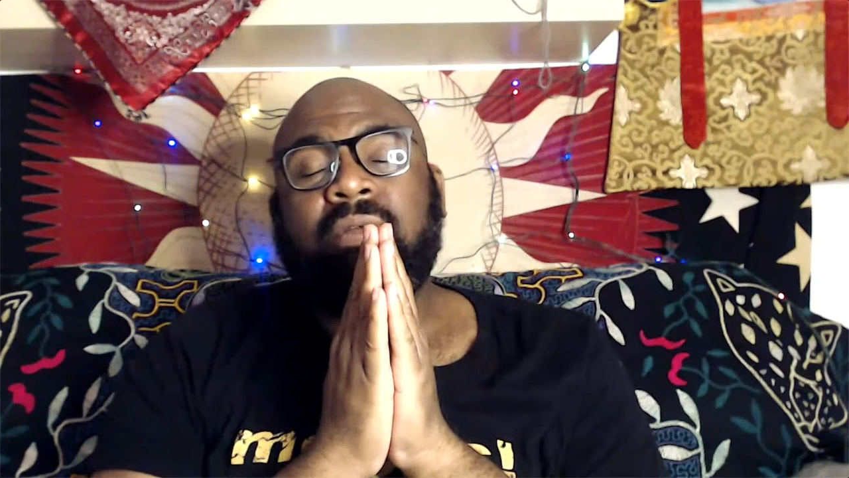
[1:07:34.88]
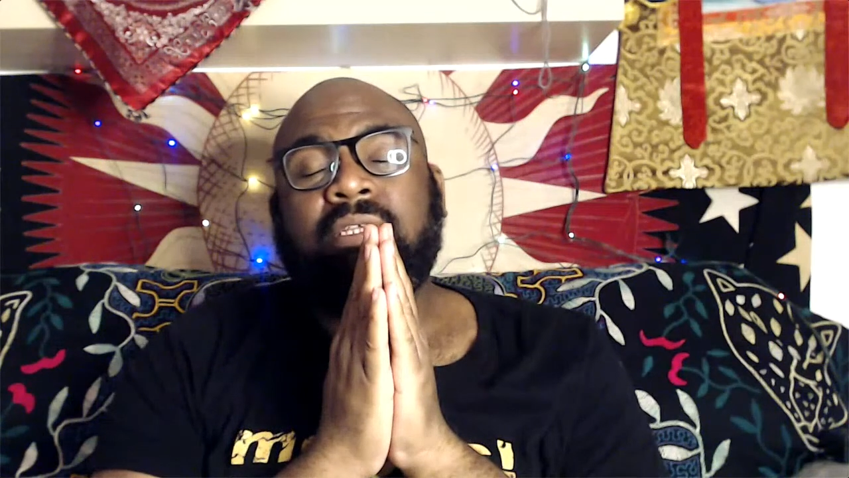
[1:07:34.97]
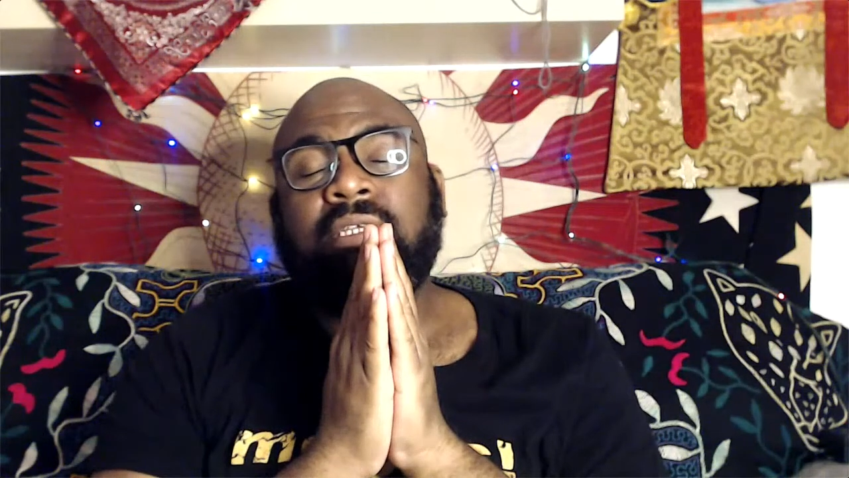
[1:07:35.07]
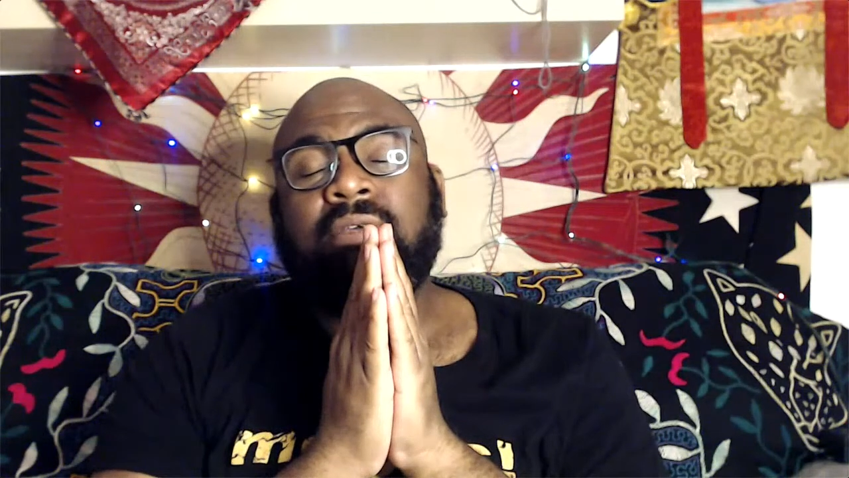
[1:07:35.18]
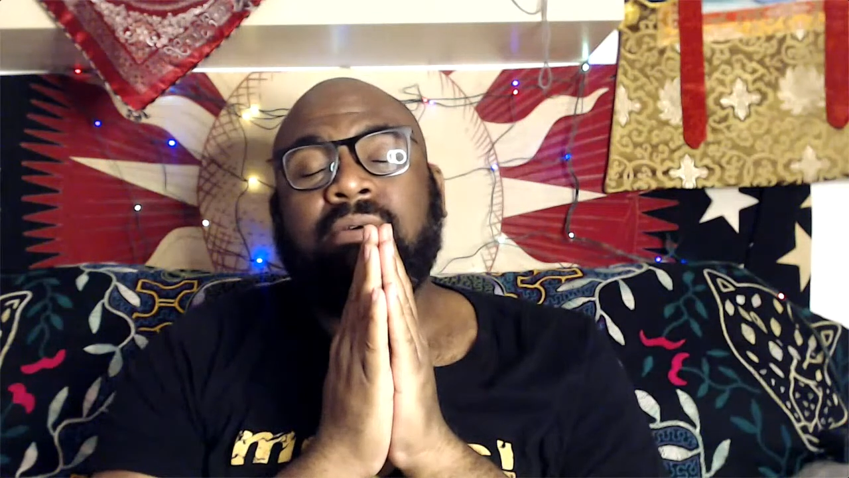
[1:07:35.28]

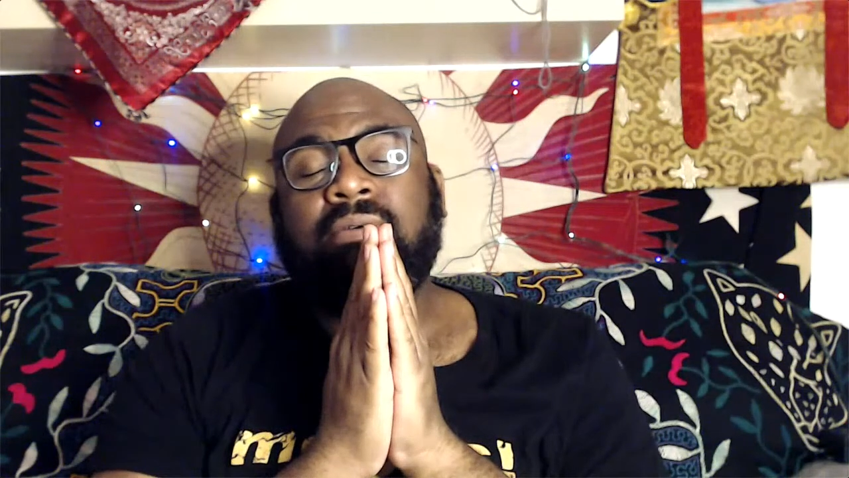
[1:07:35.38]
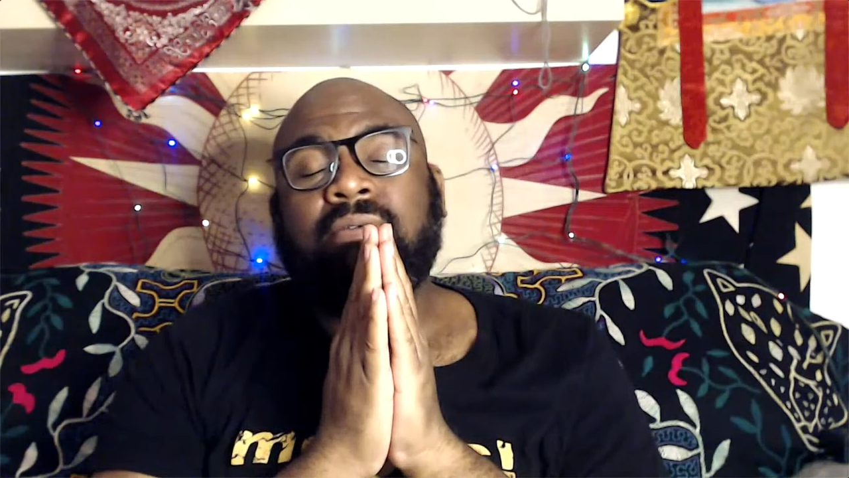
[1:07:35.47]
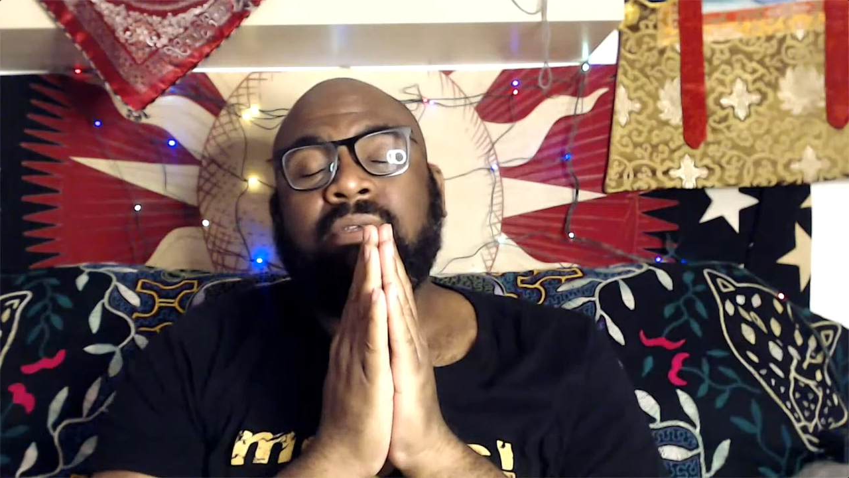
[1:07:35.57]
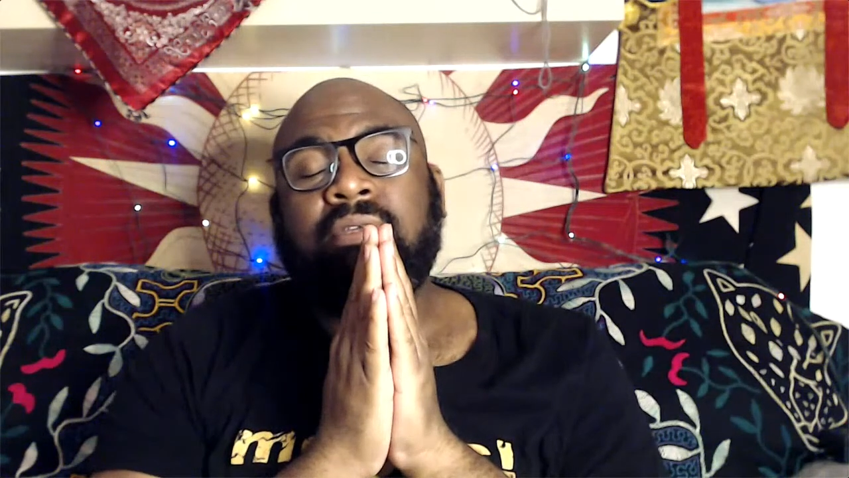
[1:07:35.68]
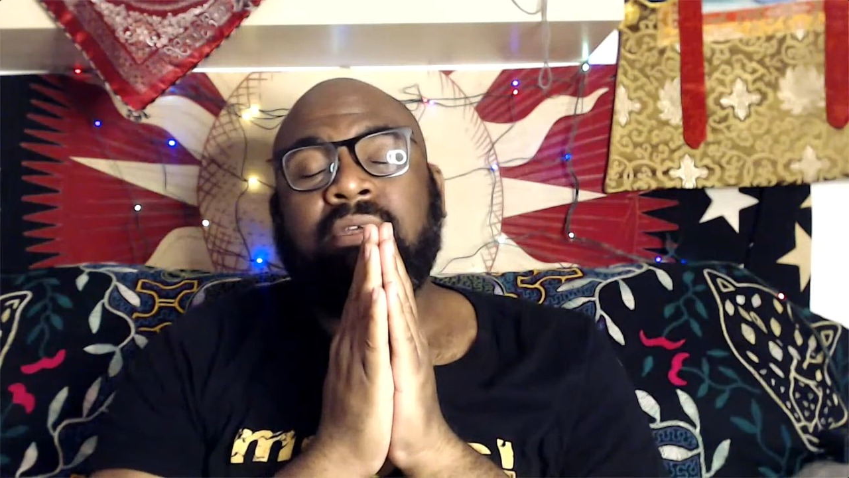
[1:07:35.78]
is healed.
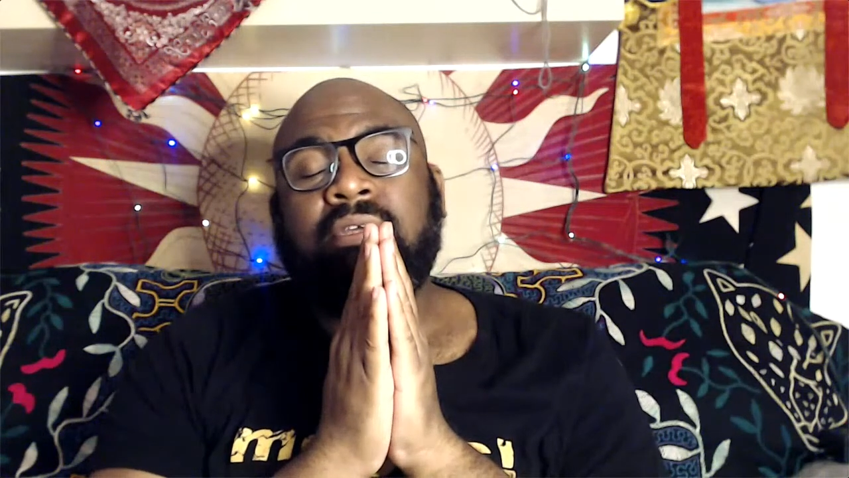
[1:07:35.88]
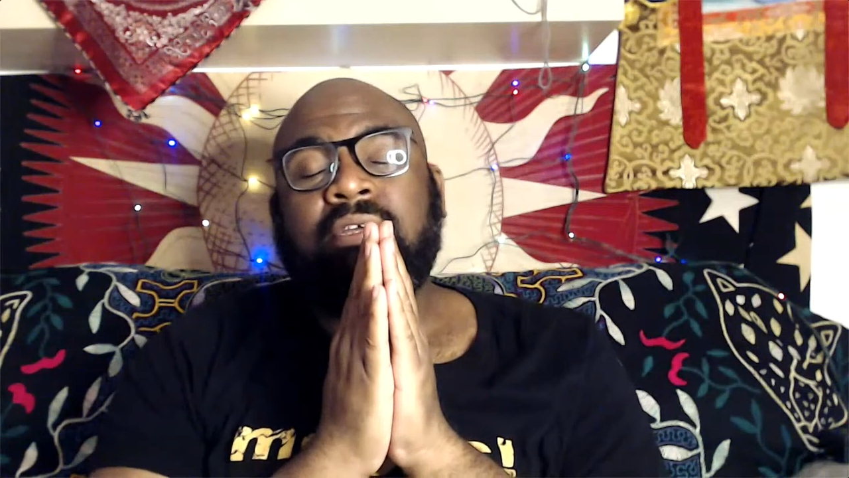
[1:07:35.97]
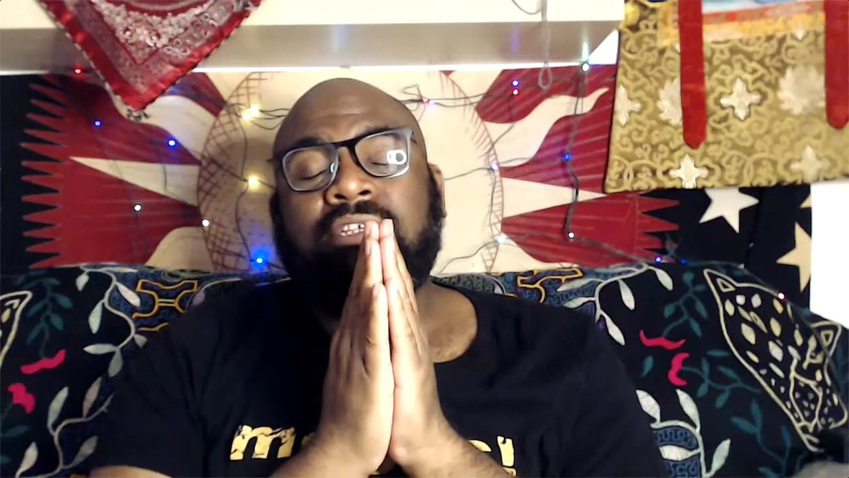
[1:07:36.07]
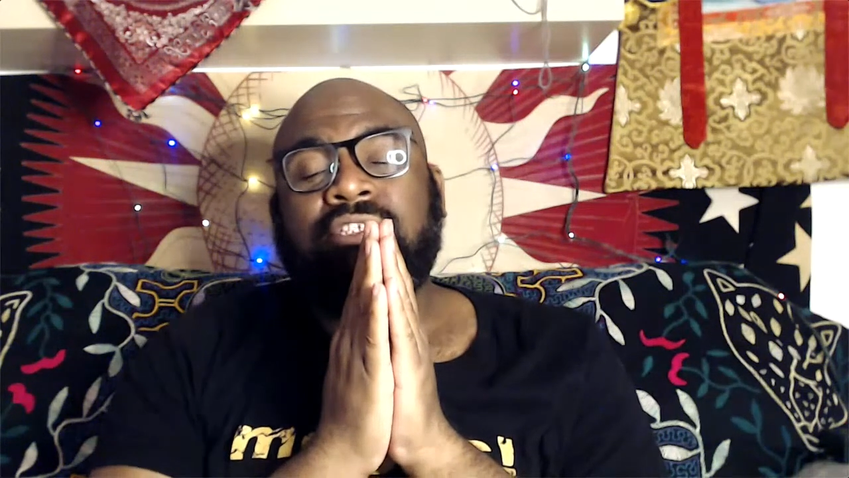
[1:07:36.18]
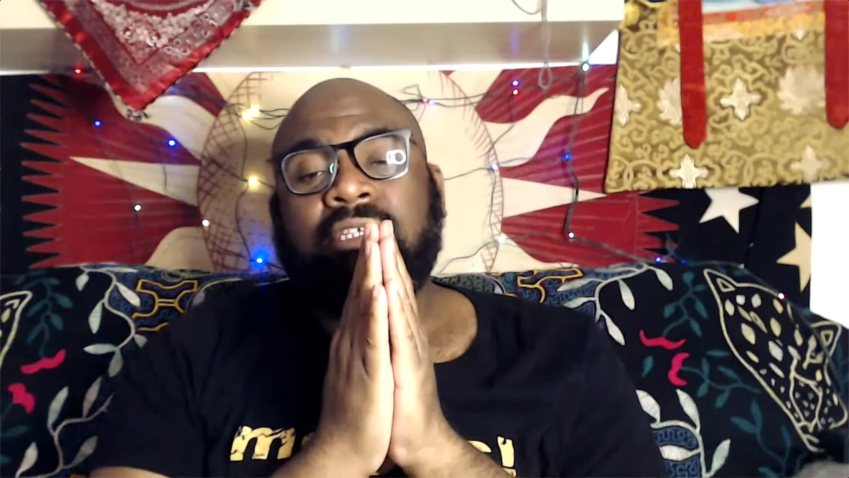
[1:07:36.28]

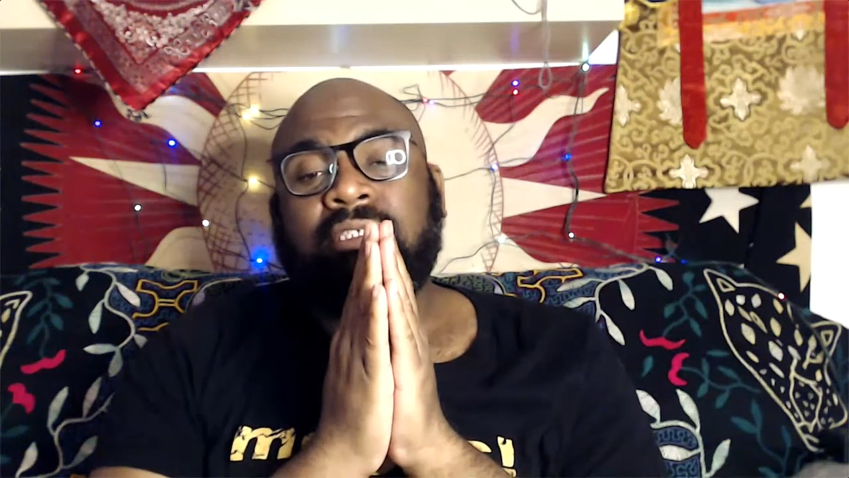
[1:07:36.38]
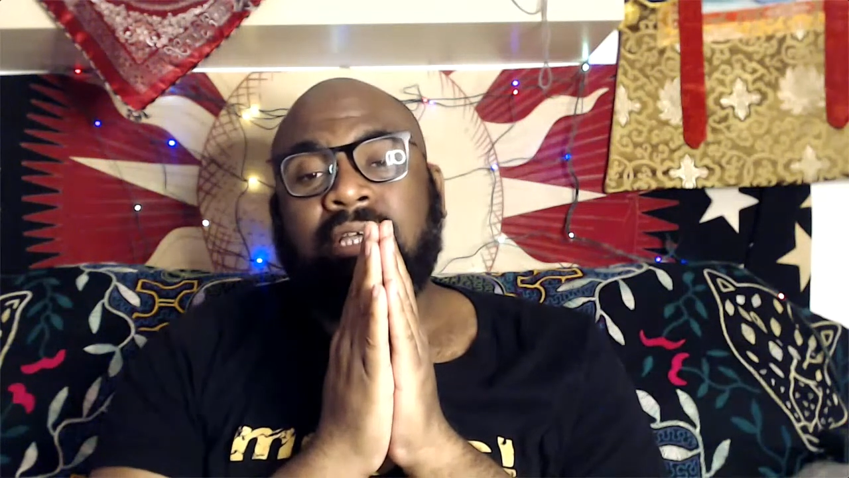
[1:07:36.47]
Just